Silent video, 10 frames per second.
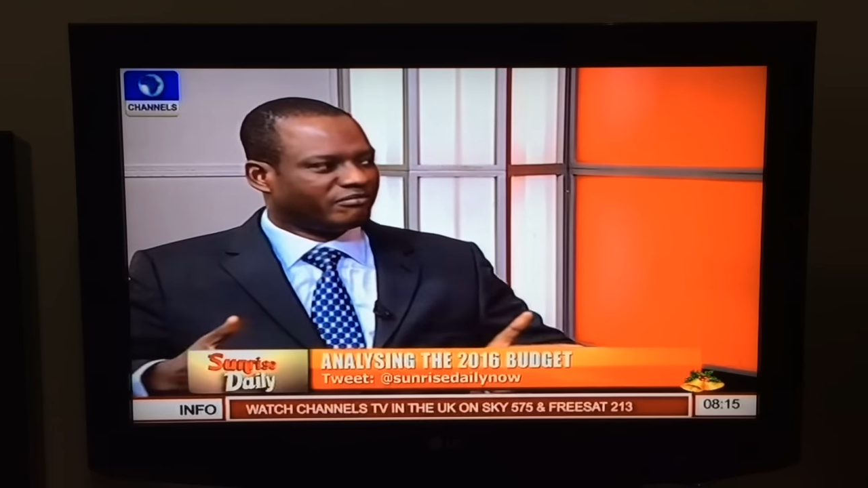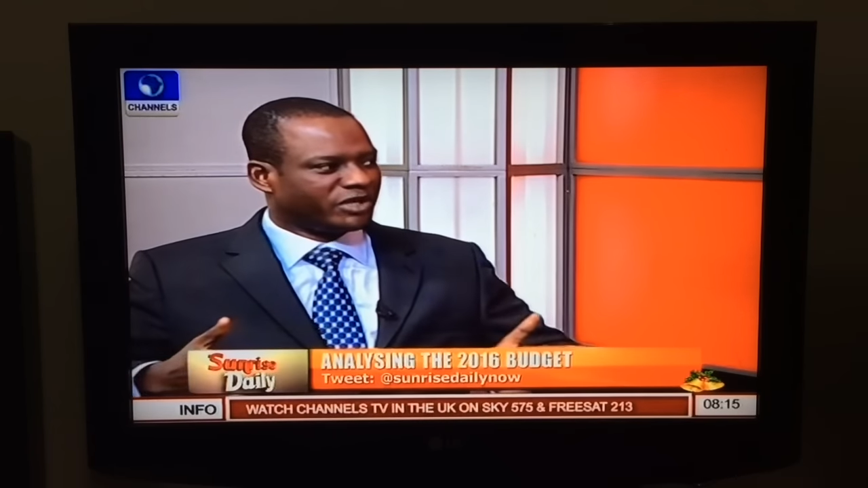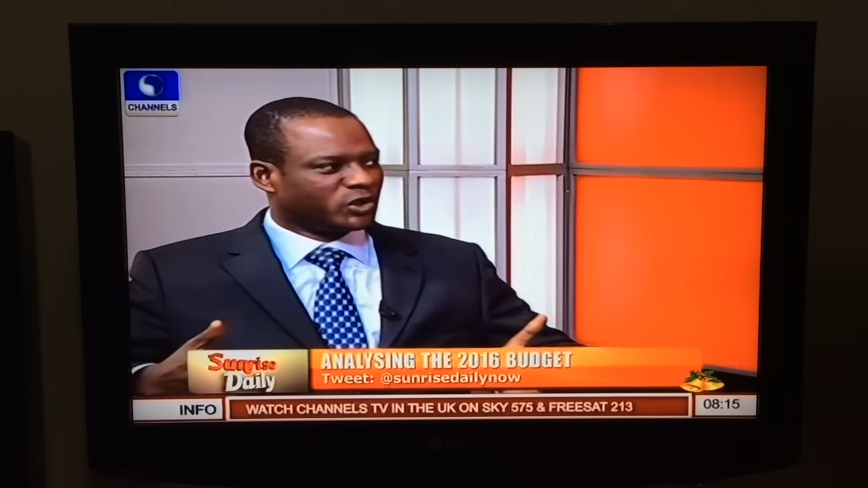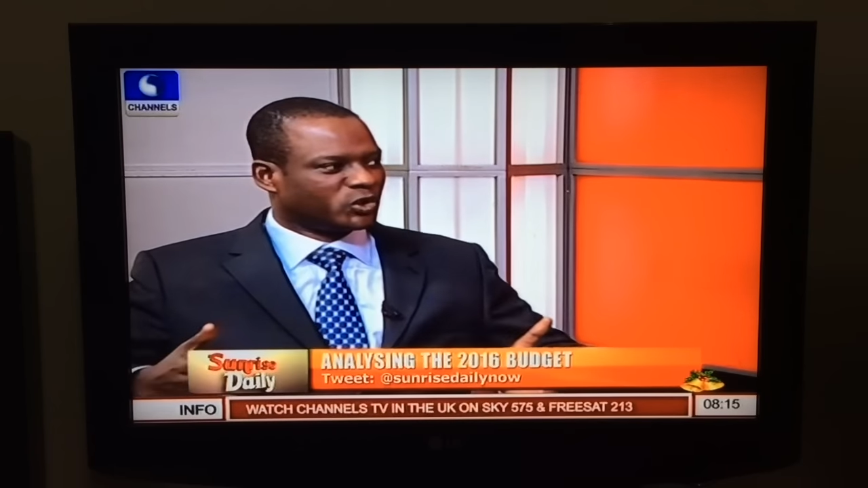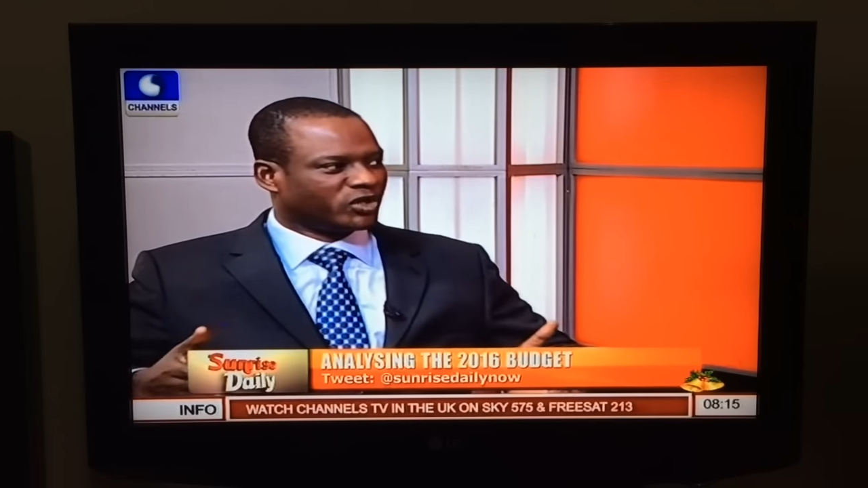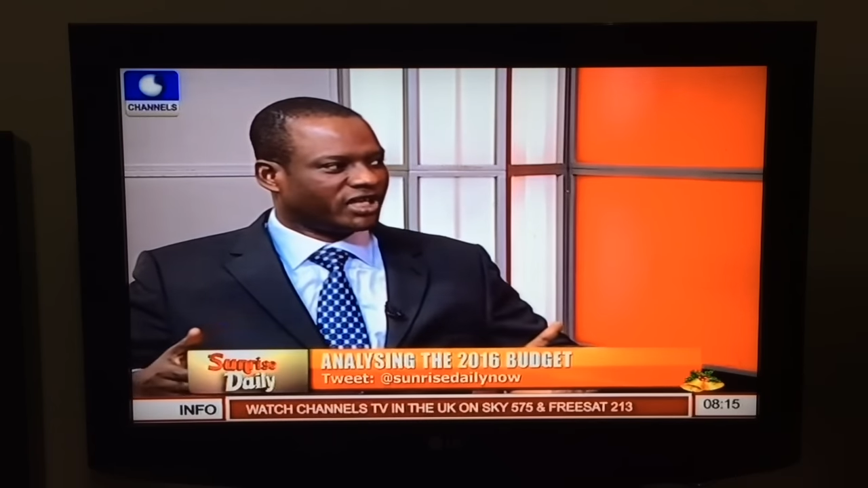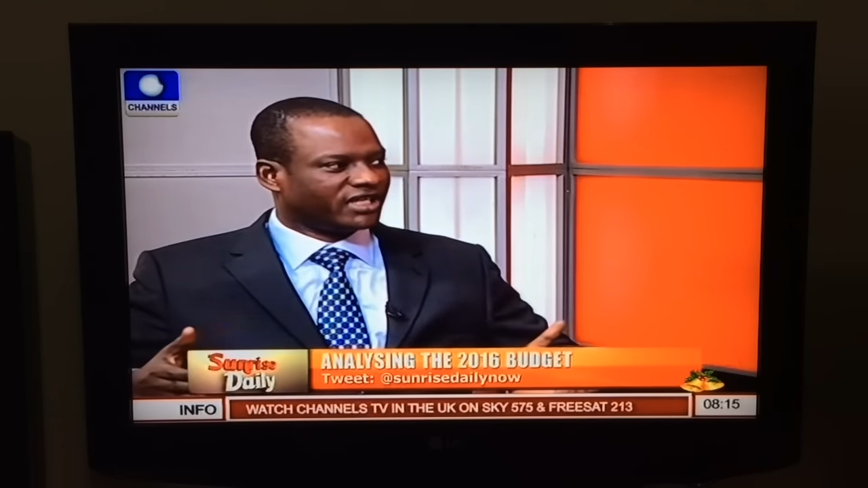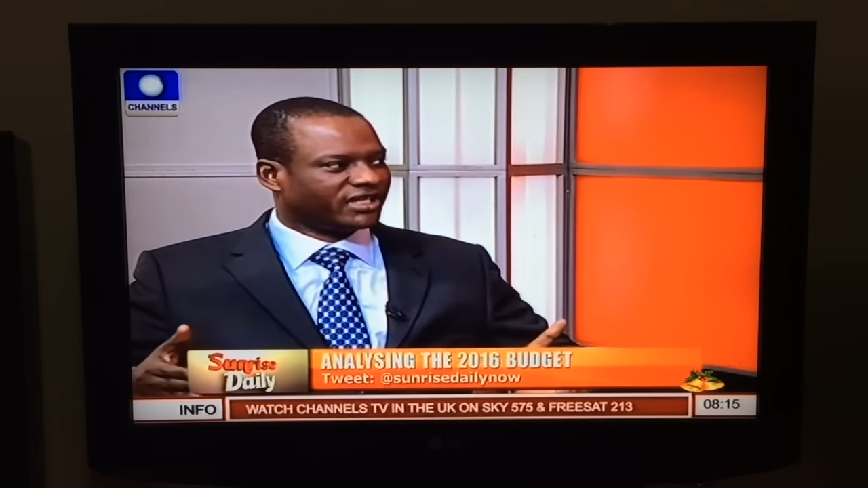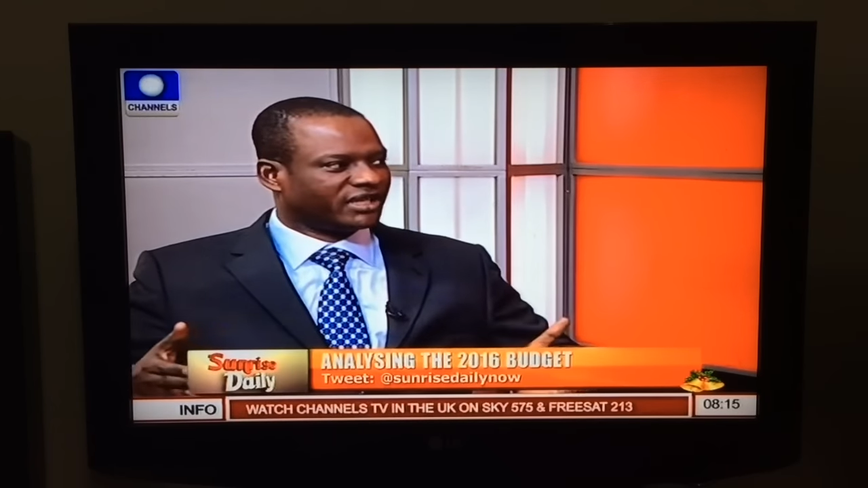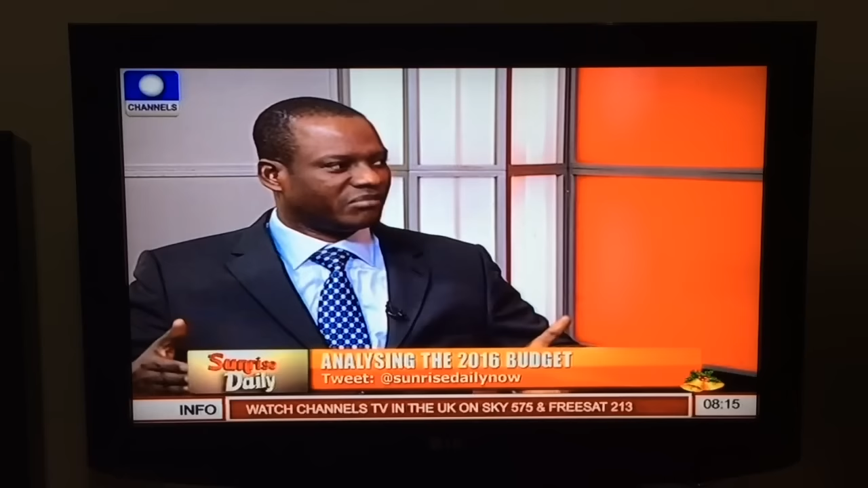
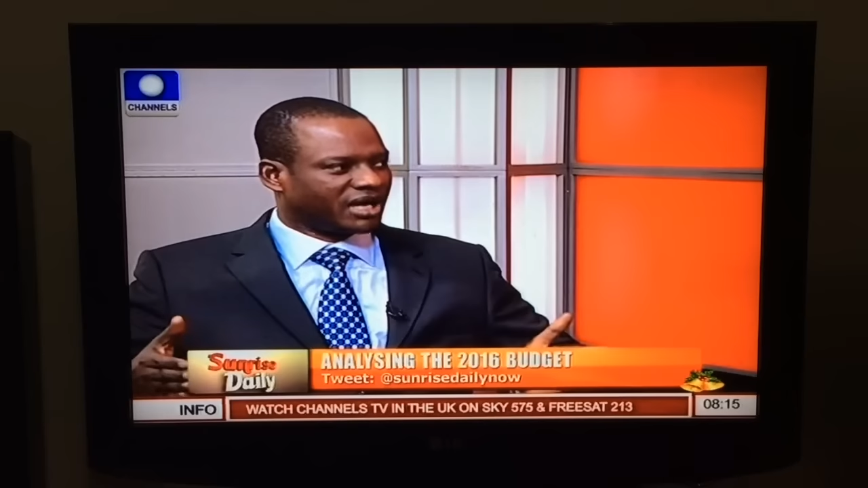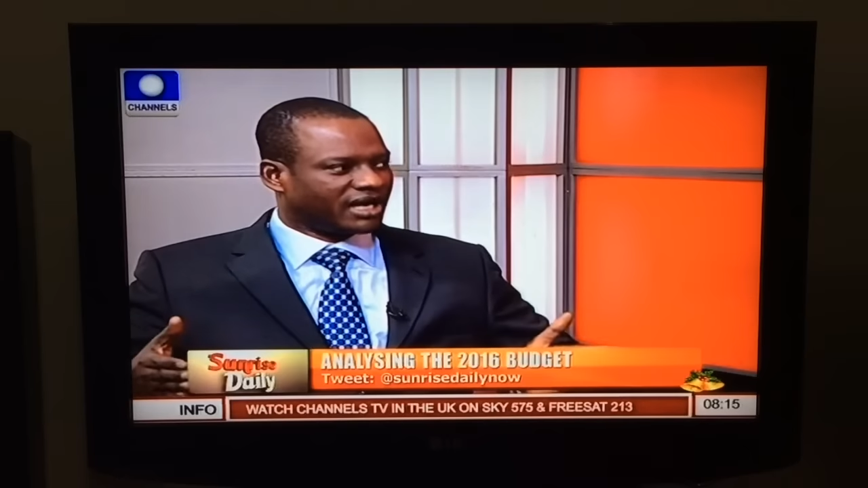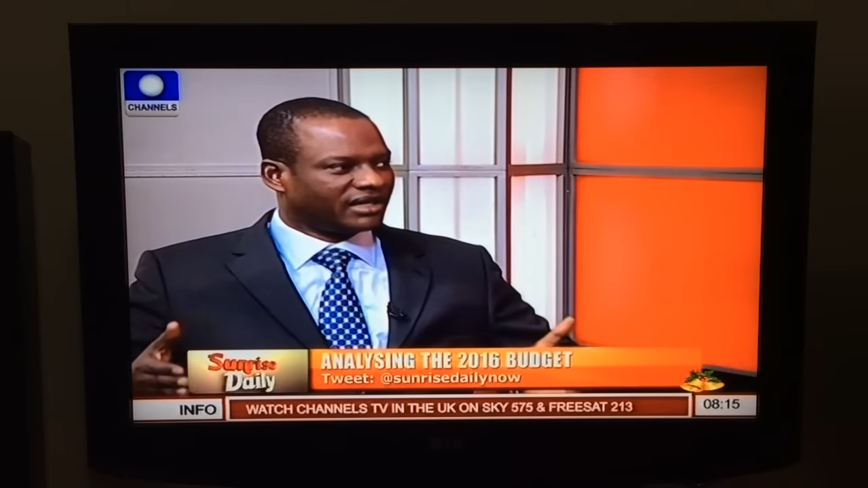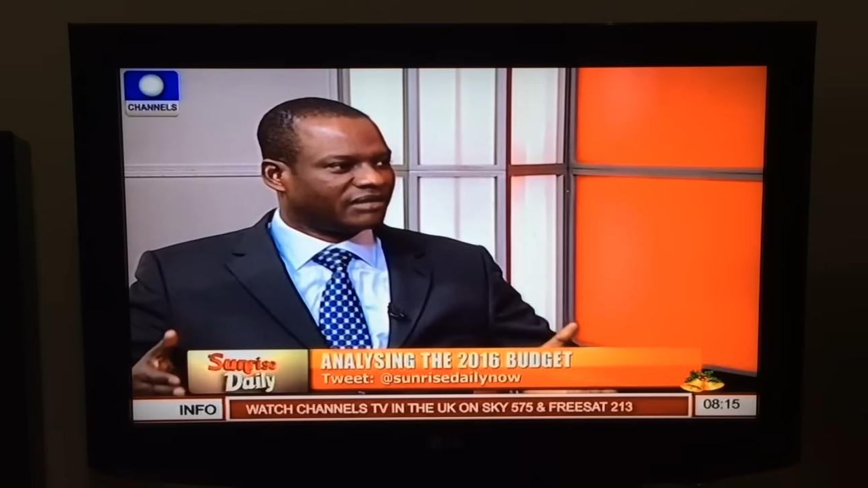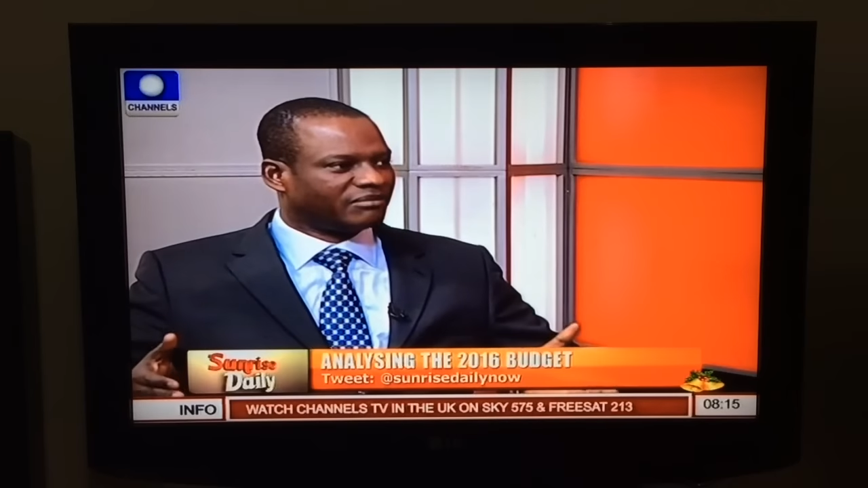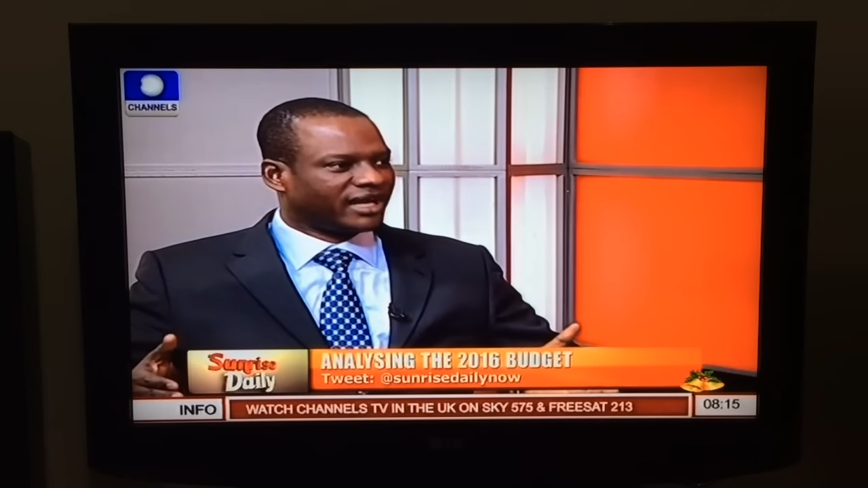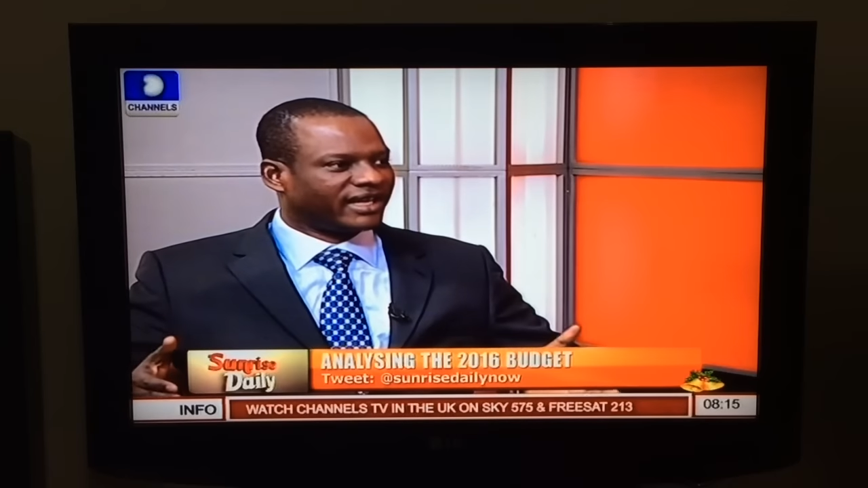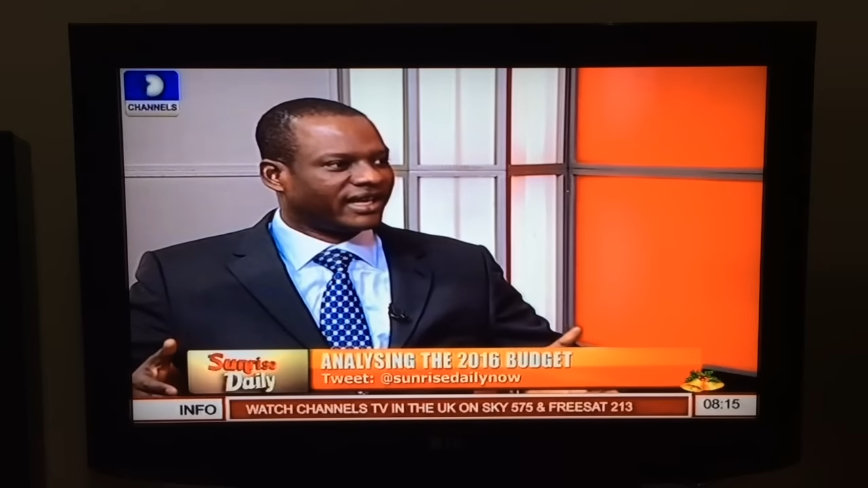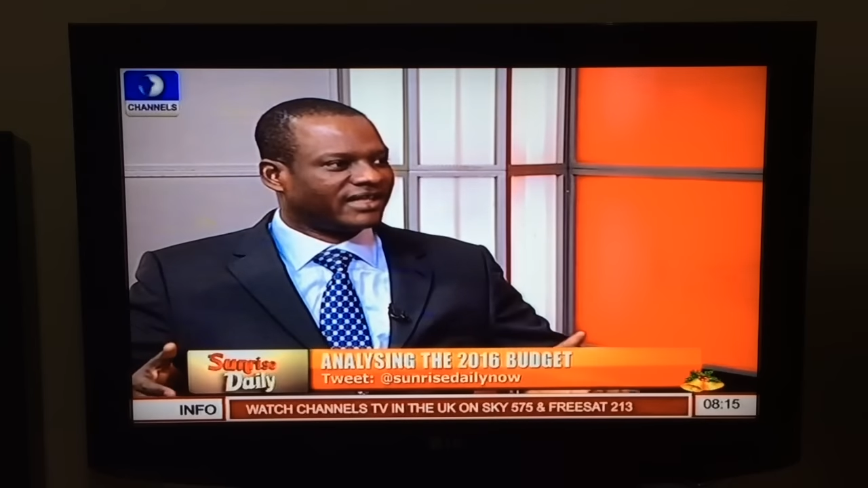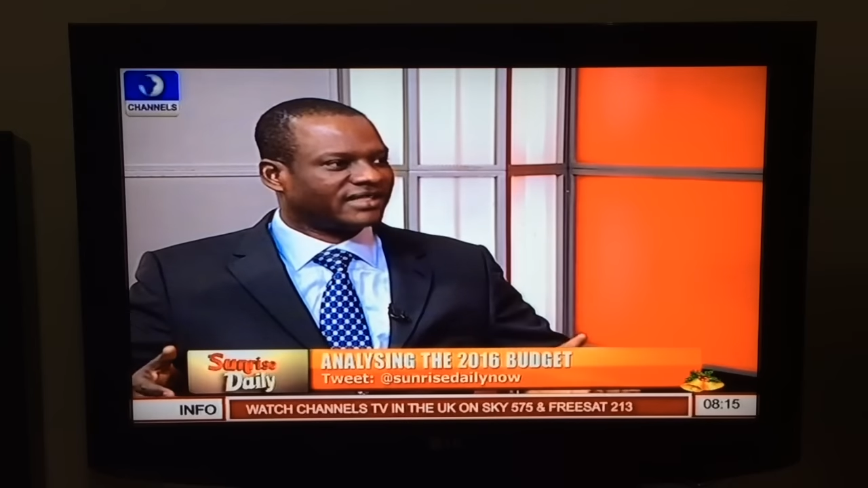between the parallel
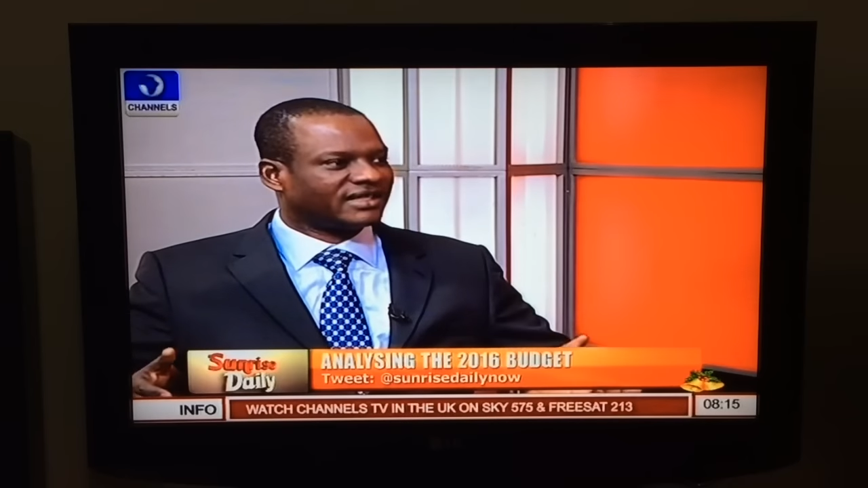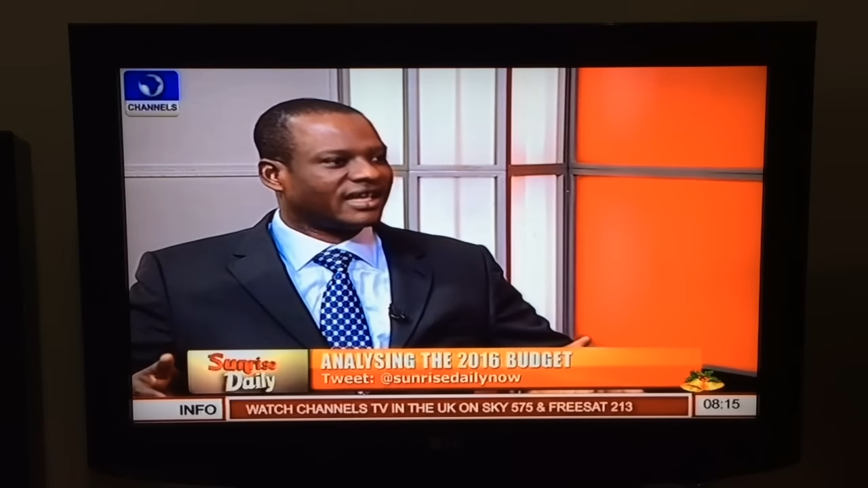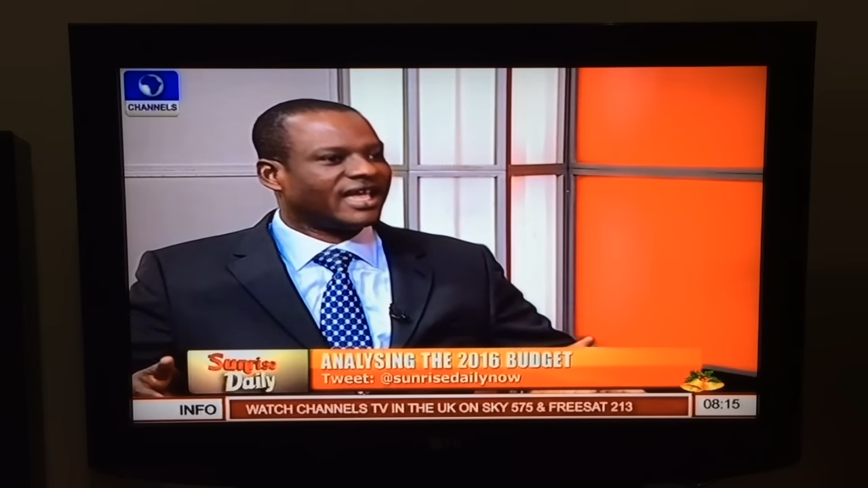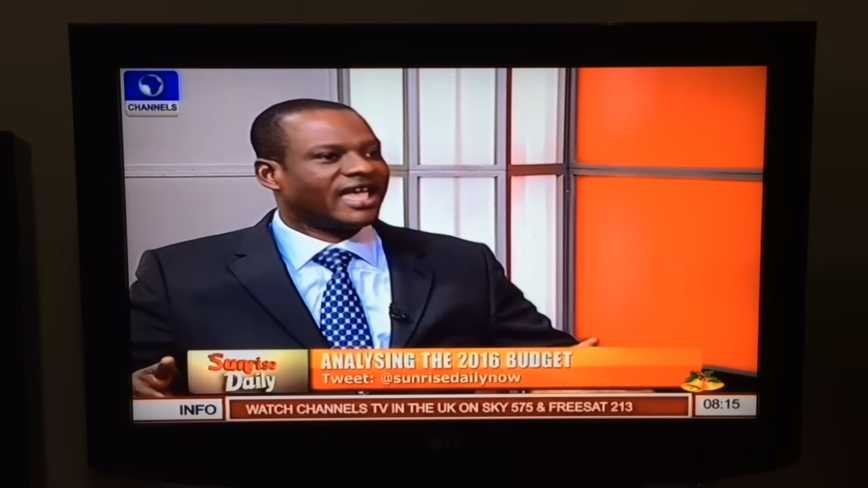market